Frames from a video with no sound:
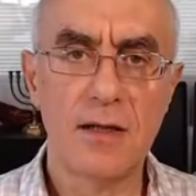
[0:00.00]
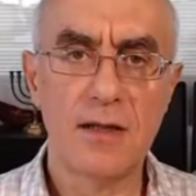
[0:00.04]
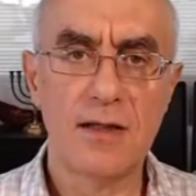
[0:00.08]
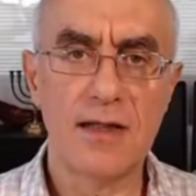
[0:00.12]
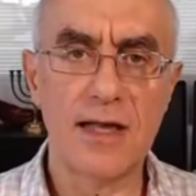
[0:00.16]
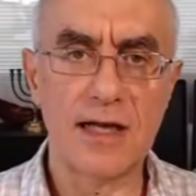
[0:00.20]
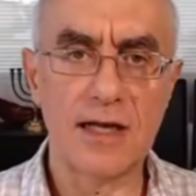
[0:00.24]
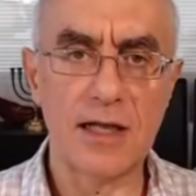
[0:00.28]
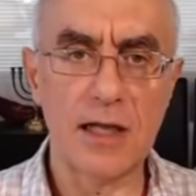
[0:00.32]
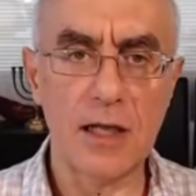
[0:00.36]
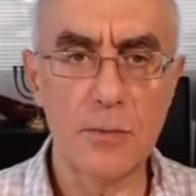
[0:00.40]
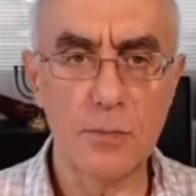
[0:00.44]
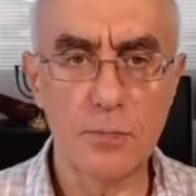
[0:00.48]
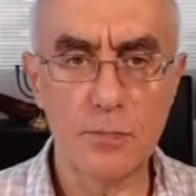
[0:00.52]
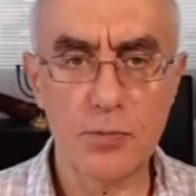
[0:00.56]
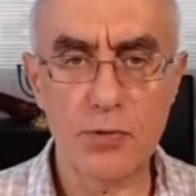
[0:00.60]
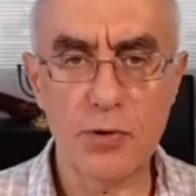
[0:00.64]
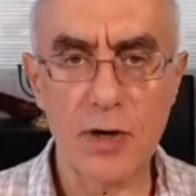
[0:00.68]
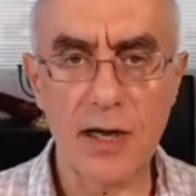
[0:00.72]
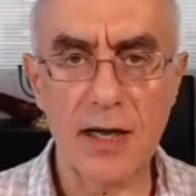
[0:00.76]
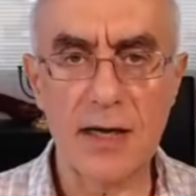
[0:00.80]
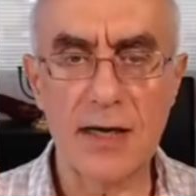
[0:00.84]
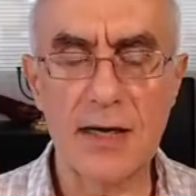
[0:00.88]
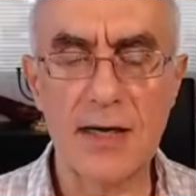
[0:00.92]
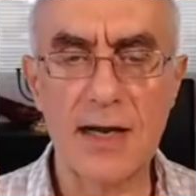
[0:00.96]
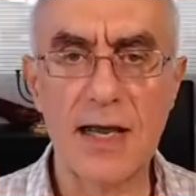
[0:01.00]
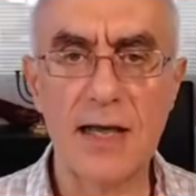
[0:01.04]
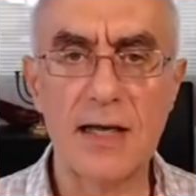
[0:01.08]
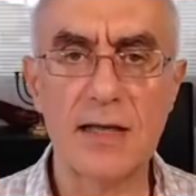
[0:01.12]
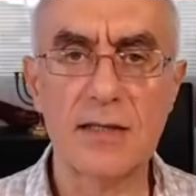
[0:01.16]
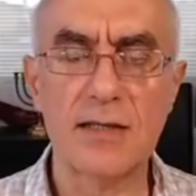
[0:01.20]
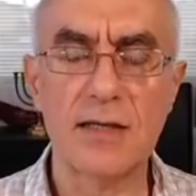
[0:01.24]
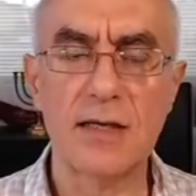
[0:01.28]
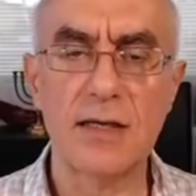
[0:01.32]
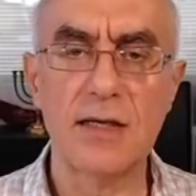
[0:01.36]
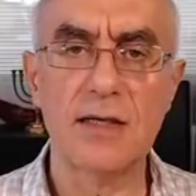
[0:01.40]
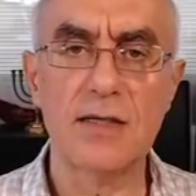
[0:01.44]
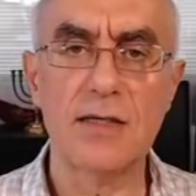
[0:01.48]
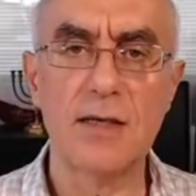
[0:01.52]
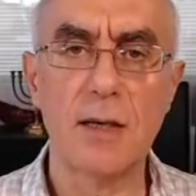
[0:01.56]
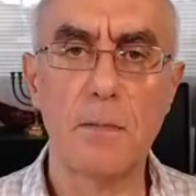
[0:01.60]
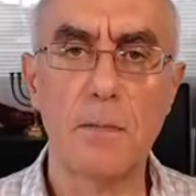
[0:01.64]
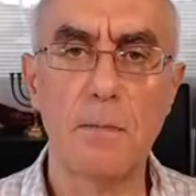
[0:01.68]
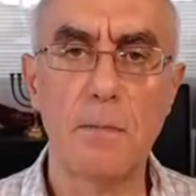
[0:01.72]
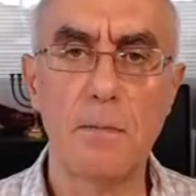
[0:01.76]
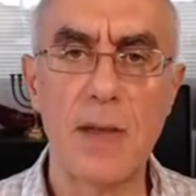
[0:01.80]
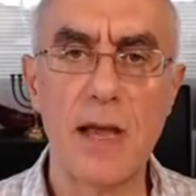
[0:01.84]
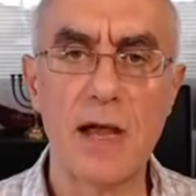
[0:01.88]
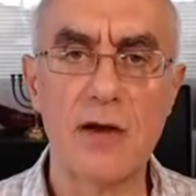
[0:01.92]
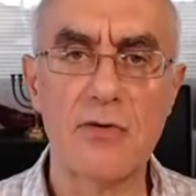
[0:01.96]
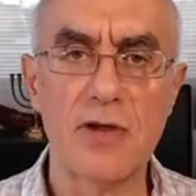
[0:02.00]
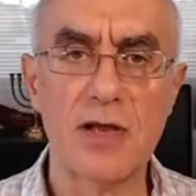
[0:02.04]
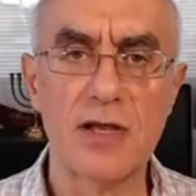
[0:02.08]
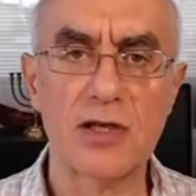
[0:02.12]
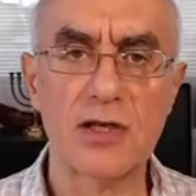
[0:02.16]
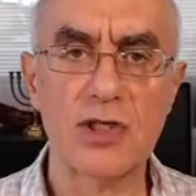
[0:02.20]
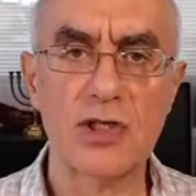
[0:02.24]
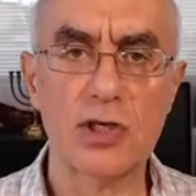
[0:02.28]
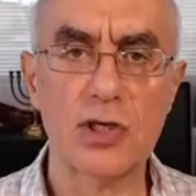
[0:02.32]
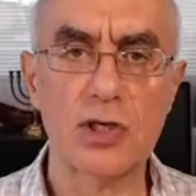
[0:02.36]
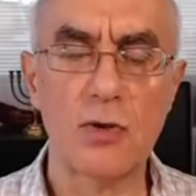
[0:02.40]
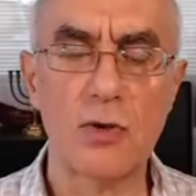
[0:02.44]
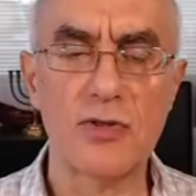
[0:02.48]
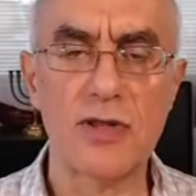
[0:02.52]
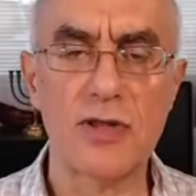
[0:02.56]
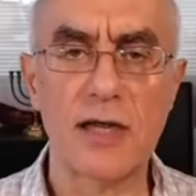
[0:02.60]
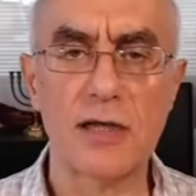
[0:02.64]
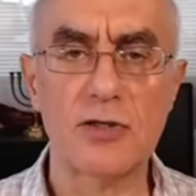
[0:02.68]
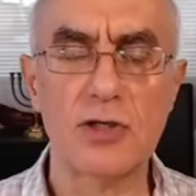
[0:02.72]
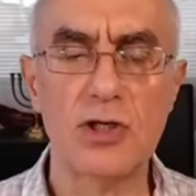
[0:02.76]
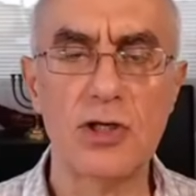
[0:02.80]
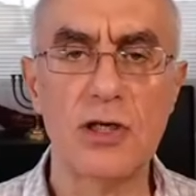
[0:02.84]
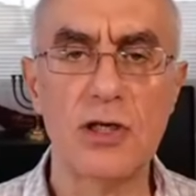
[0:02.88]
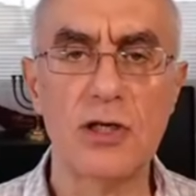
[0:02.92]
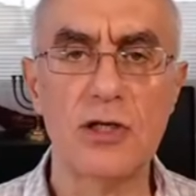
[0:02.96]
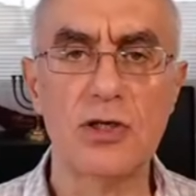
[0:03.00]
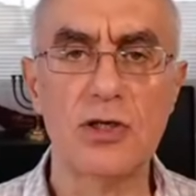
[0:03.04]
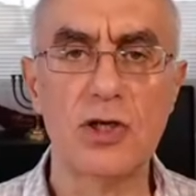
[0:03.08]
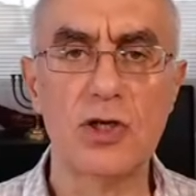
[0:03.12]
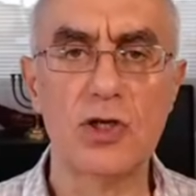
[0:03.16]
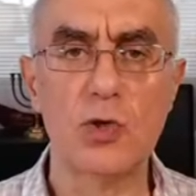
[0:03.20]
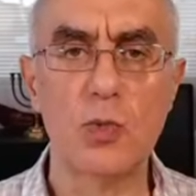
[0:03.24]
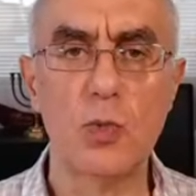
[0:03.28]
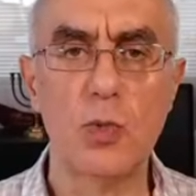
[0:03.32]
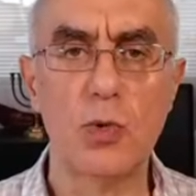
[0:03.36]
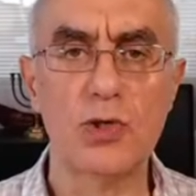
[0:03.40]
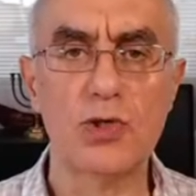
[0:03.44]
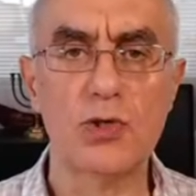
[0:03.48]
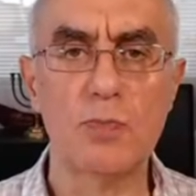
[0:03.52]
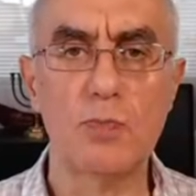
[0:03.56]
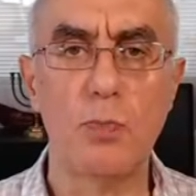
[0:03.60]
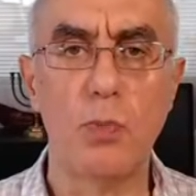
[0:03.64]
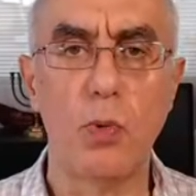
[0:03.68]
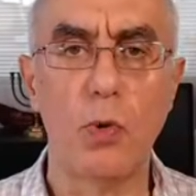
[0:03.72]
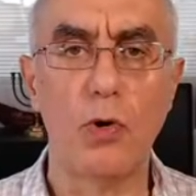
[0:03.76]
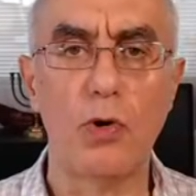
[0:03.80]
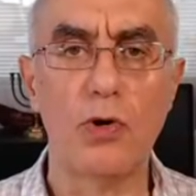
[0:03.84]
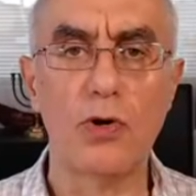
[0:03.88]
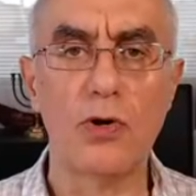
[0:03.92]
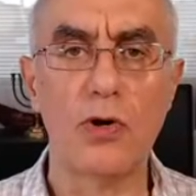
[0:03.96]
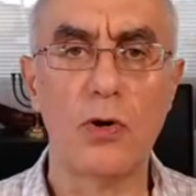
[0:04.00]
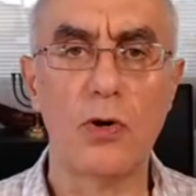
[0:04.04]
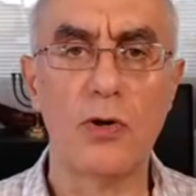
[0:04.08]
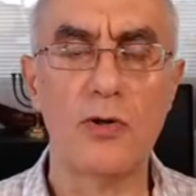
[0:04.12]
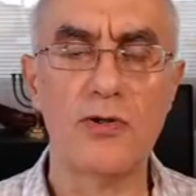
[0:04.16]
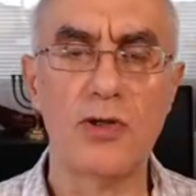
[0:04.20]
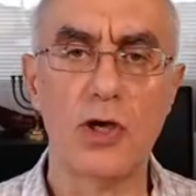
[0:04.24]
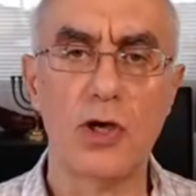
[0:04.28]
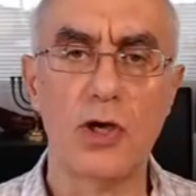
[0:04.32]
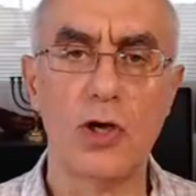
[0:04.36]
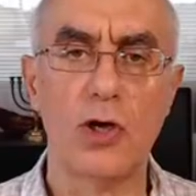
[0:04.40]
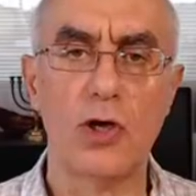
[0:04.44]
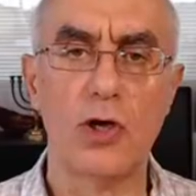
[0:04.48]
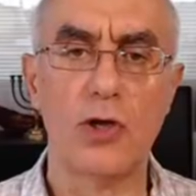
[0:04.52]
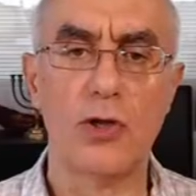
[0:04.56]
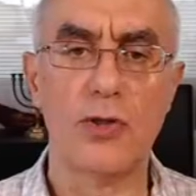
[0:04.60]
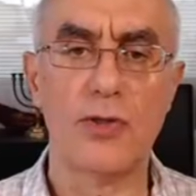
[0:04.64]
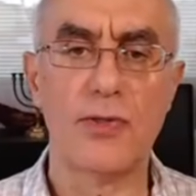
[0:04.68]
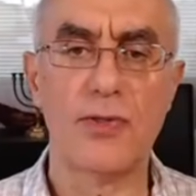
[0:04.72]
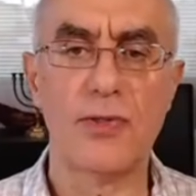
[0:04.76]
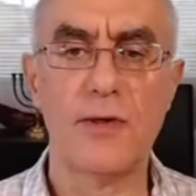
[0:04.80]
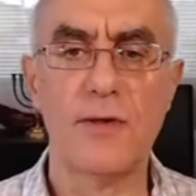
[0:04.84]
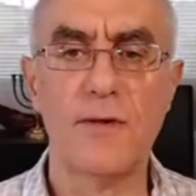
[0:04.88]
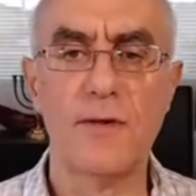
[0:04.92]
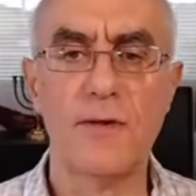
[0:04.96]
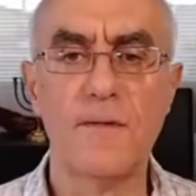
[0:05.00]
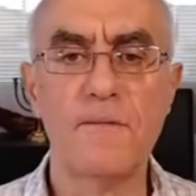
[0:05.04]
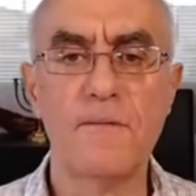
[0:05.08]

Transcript: that impregnated Mary so that Jesus was born on the earth.